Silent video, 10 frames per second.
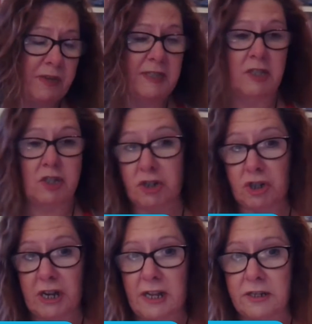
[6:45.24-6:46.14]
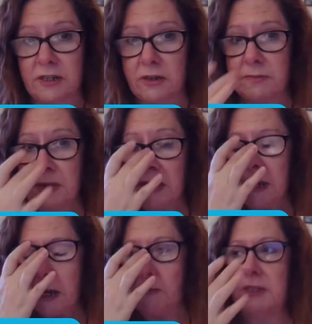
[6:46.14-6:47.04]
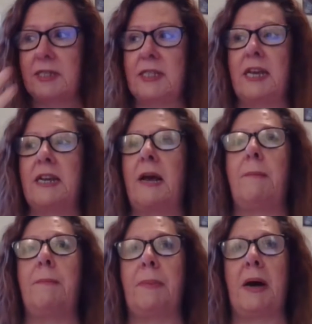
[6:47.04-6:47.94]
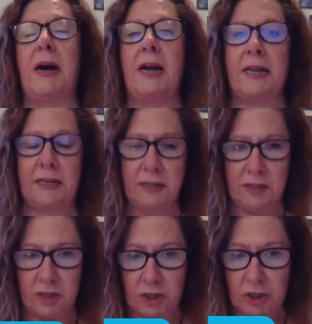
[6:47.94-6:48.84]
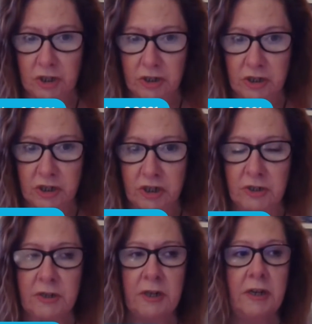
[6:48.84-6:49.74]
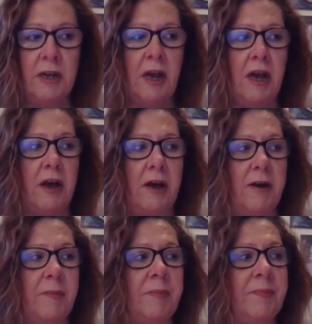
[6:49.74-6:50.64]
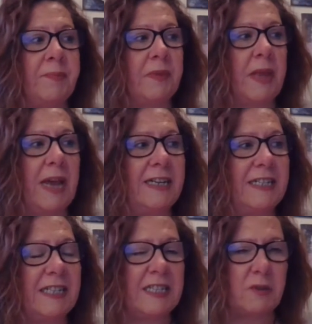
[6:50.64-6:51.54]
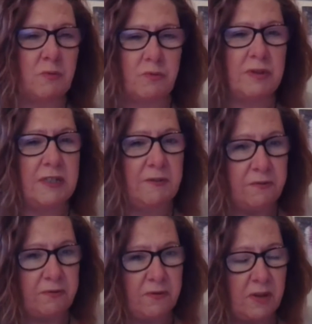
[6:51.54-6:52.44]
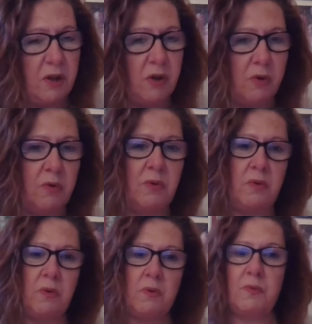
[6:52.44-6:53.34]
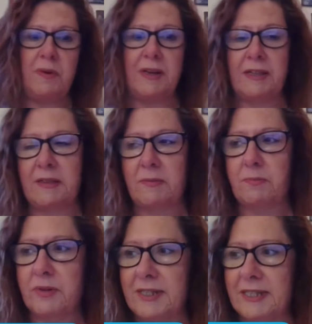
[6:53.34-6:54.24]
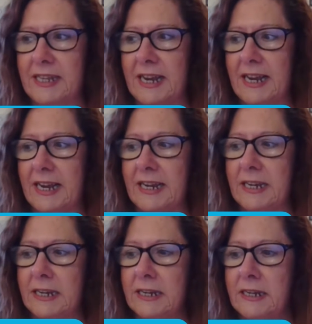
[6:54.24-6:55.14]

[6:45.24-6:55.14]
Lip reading: a church calendar. It was set up by the church. And it doesn't really flow with, per se,